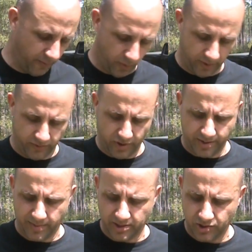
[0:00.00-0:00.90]
for, to
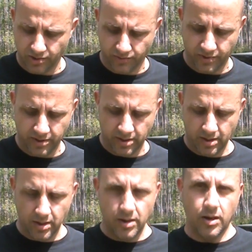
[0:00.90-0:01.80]
train my children.
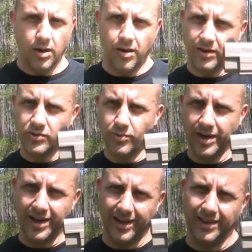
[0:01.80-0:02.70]
That's what
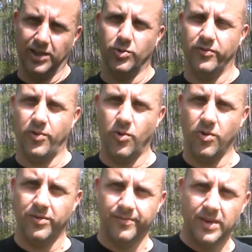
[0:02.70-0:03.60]
I got this one for.